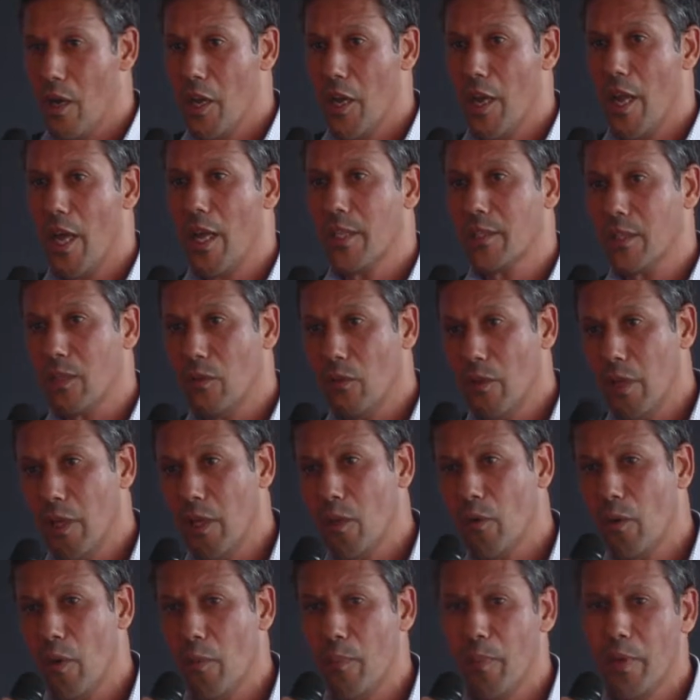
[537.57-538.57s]
Not only
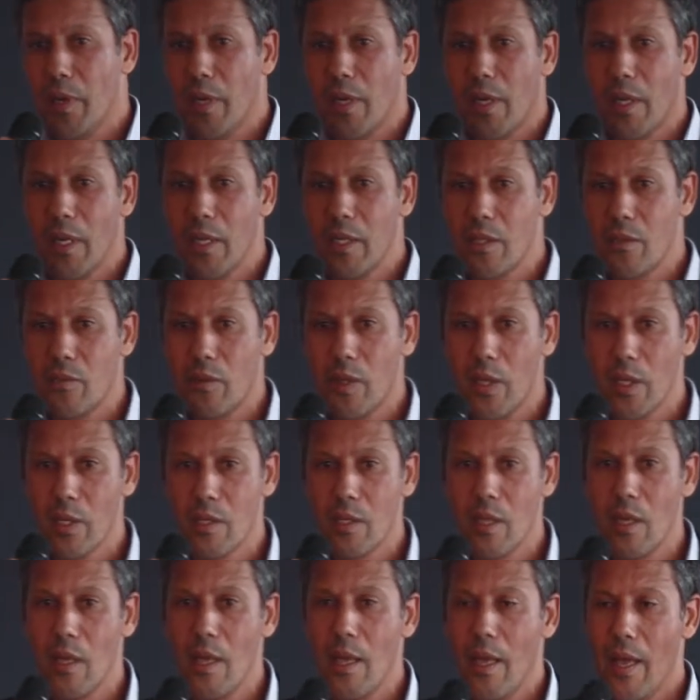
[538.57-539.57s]
European
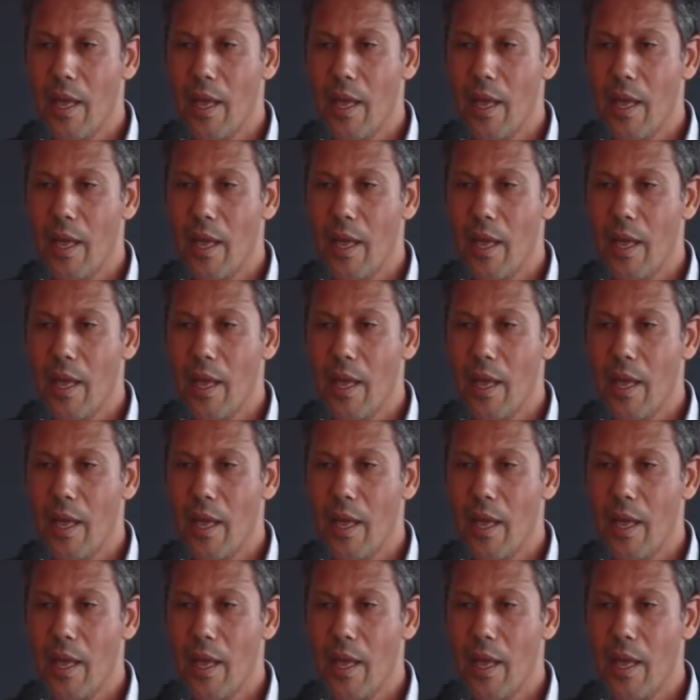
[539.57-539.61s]
countries,